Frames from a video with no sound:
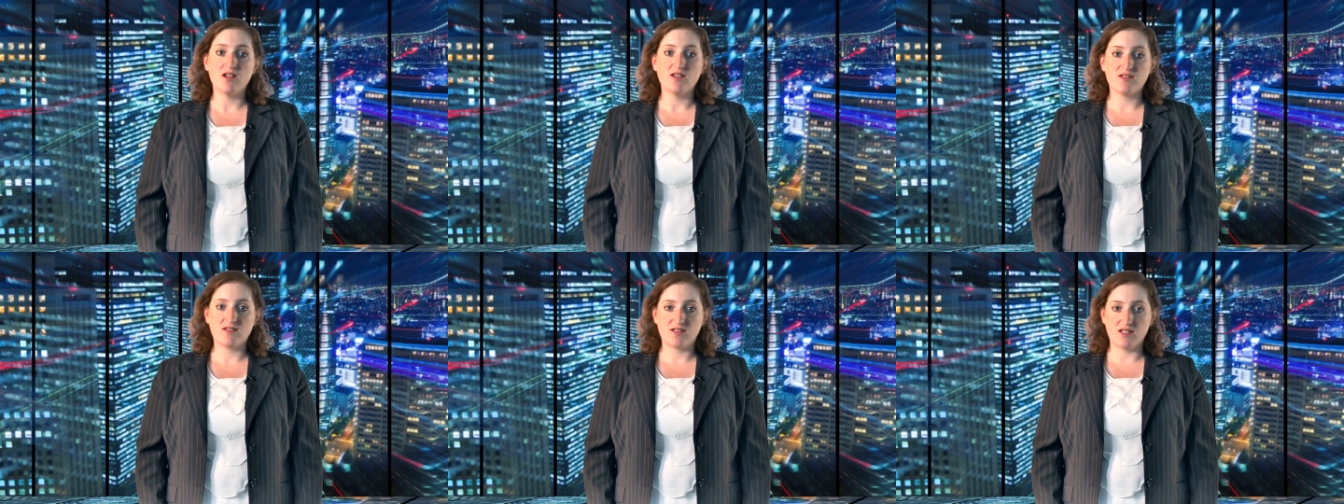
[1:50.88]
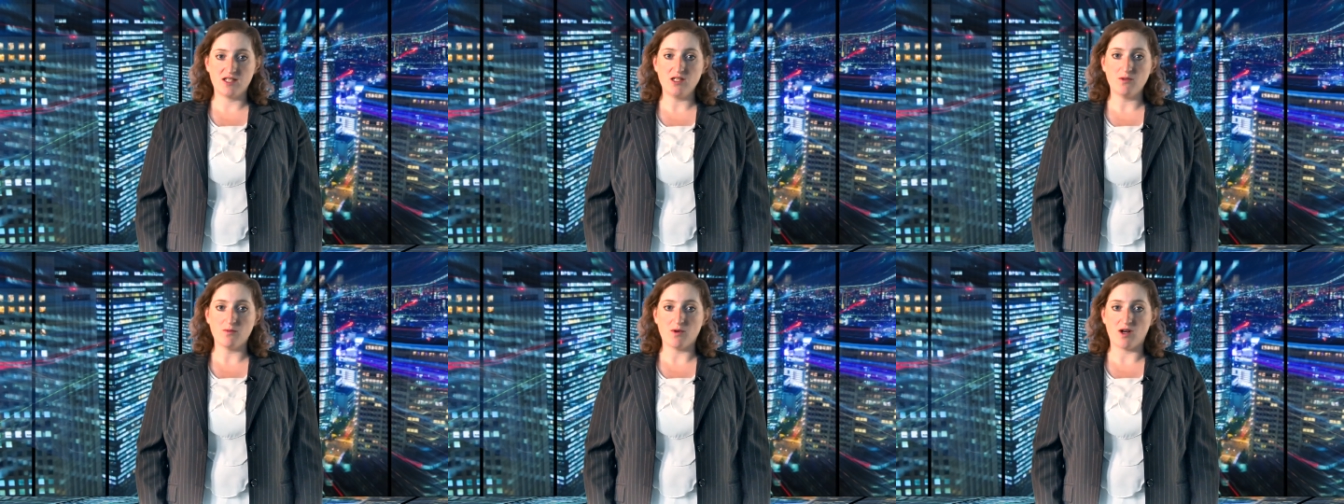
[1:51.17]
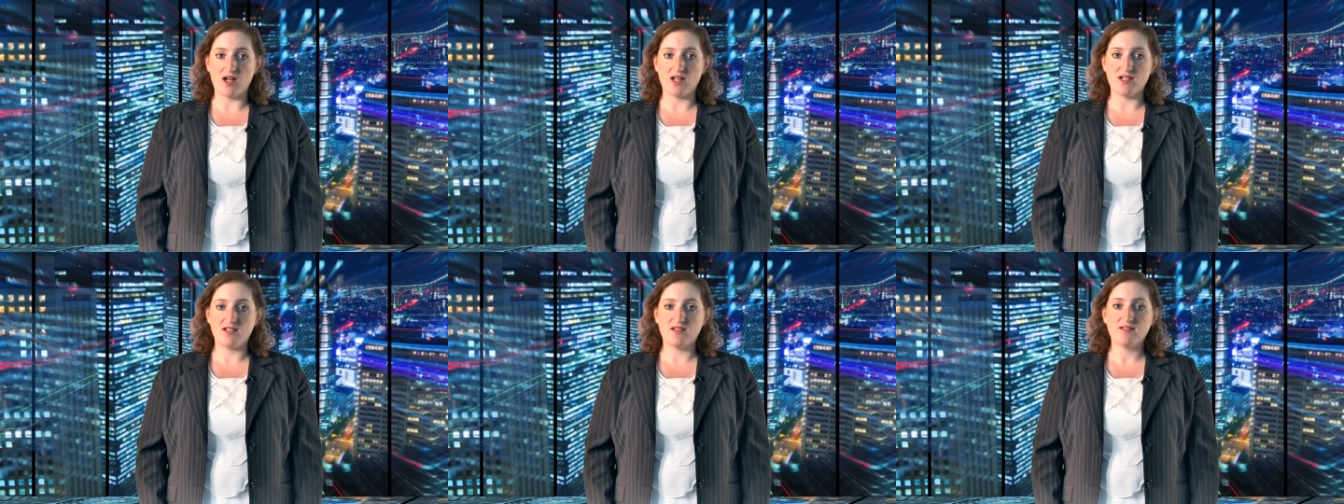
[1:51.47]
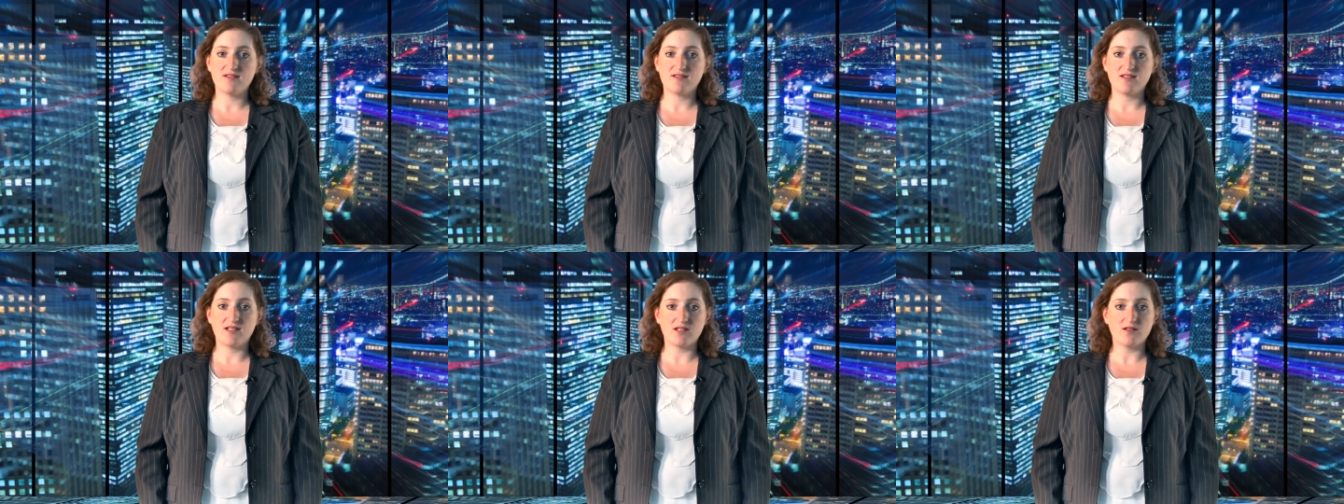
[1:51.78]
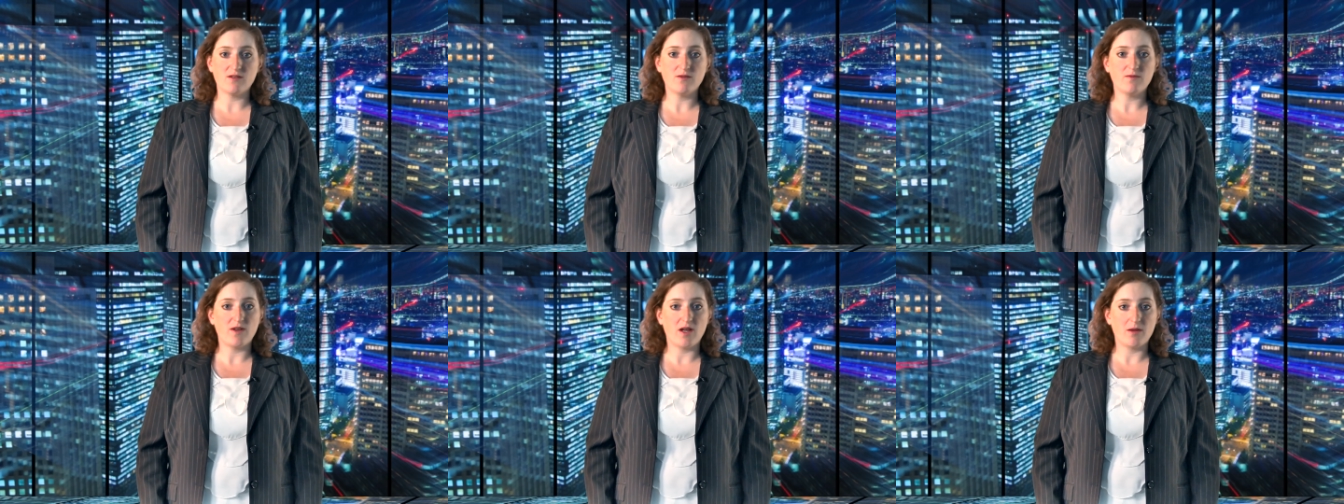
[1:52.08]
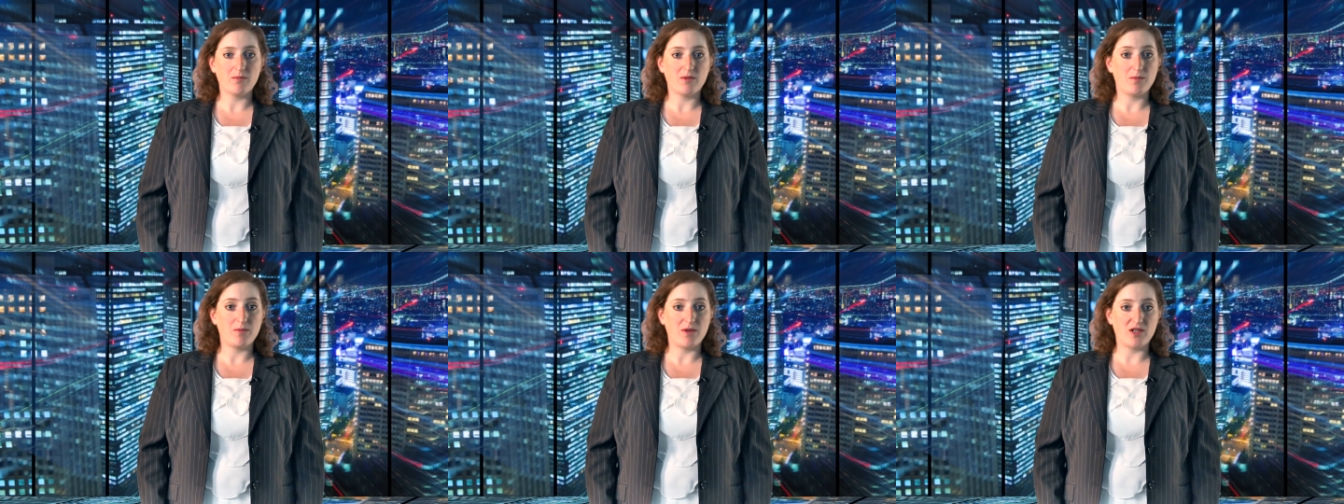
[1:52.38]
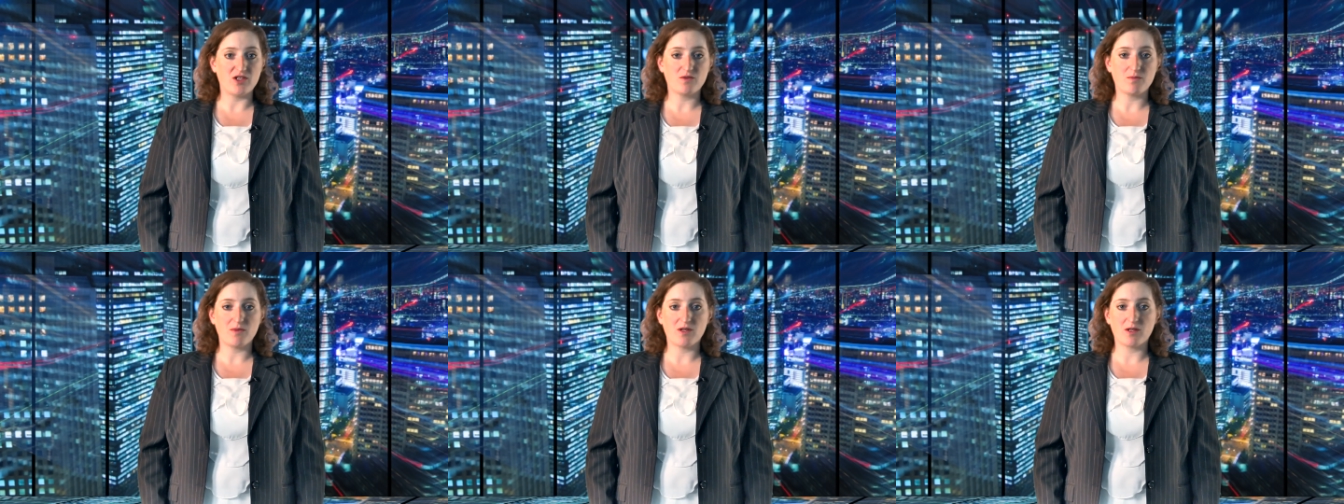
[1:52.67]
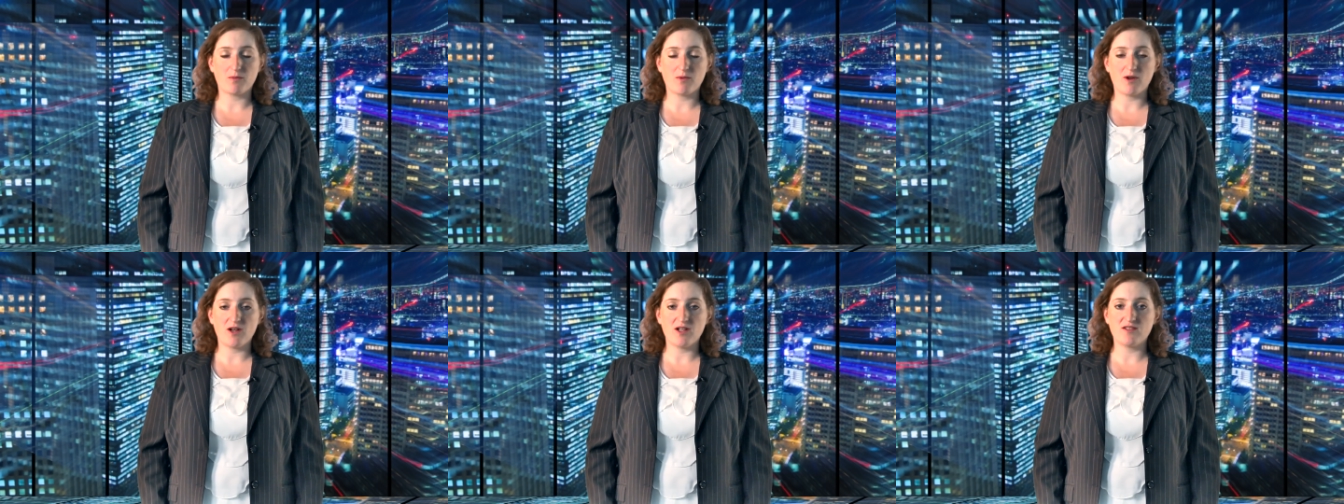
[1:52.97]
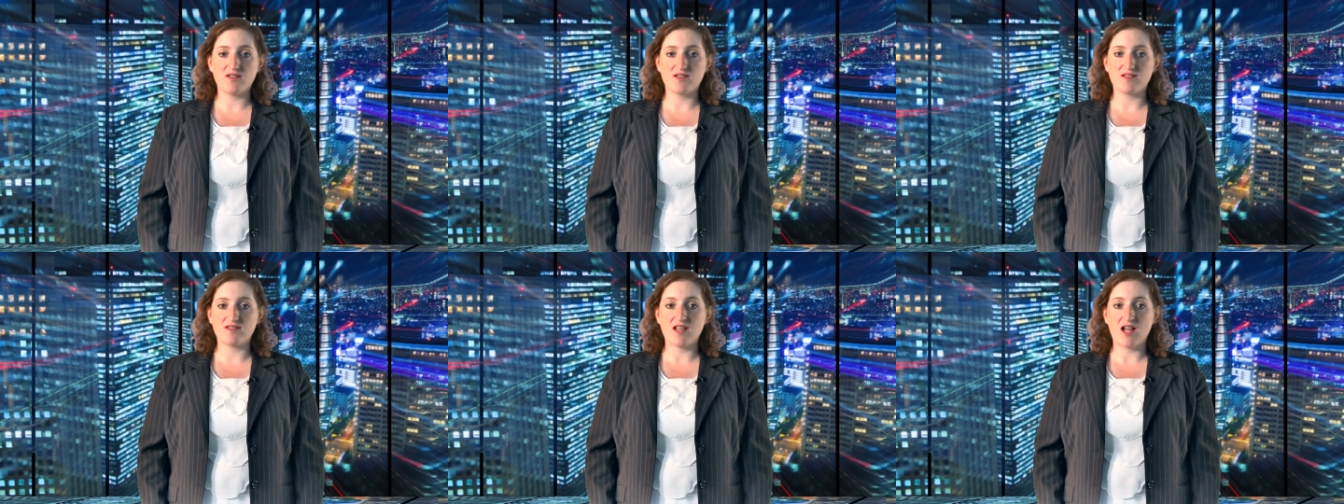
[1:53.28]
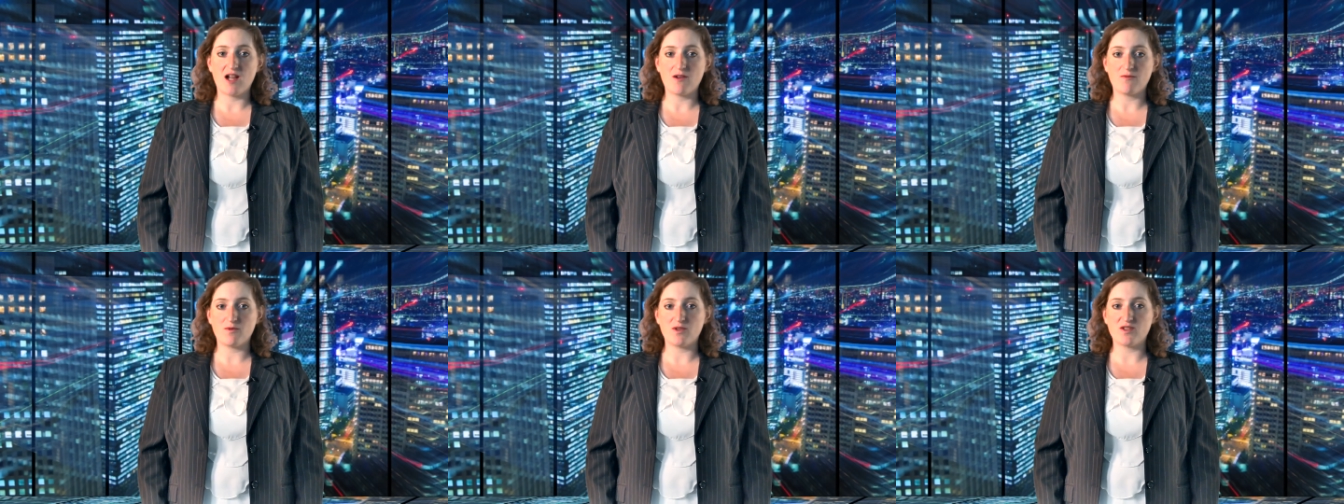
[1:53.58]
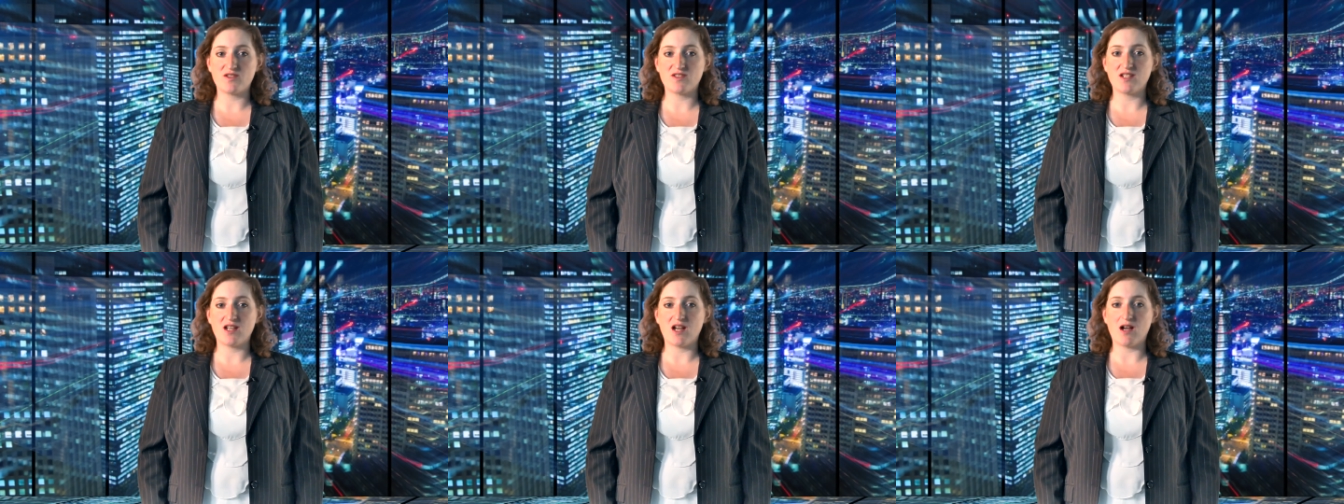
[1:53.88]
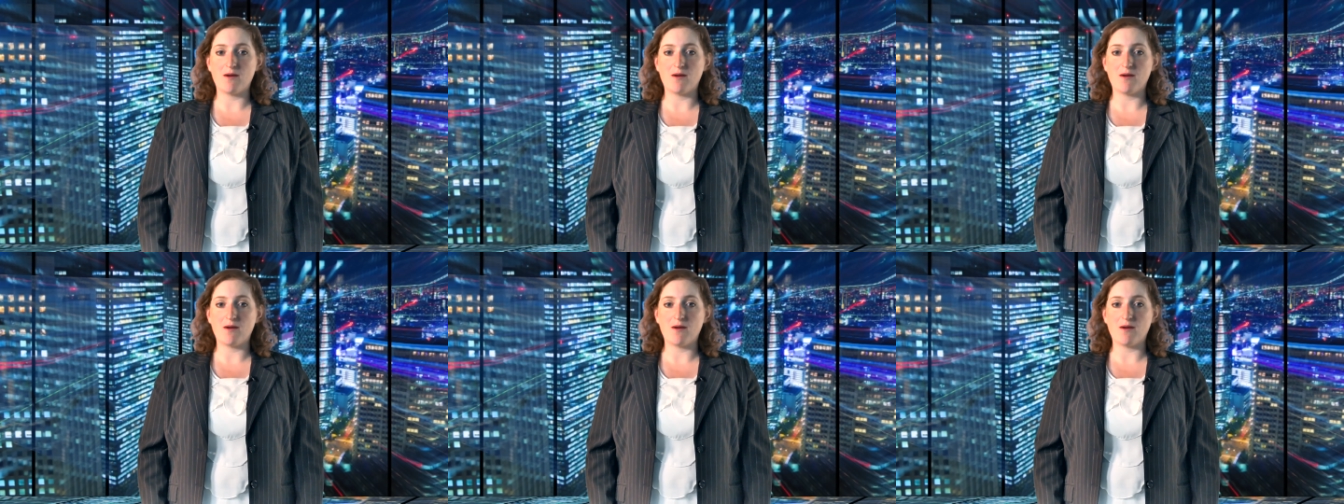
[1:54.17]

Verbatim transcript: Citywide, single family benchmark prices have risen